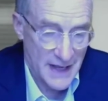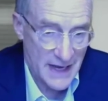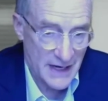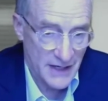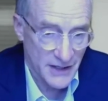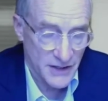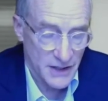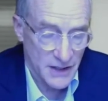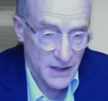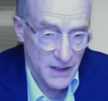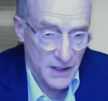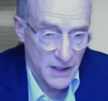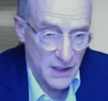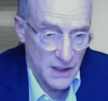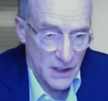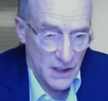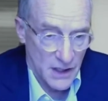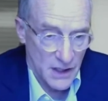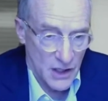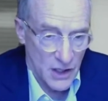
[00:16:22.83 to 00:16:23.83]
And
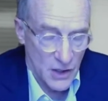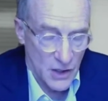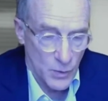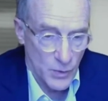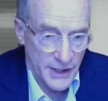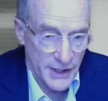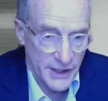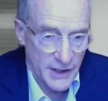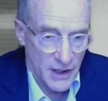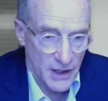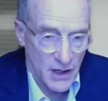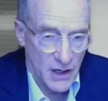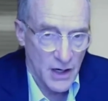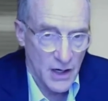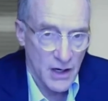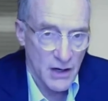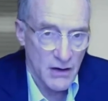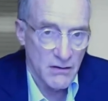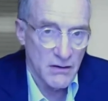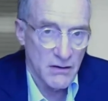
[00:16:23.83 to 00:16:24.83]
we
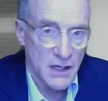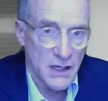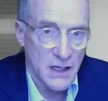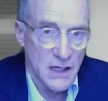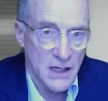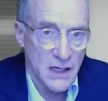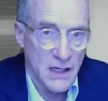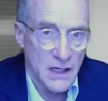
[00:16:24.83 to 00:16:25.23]
are,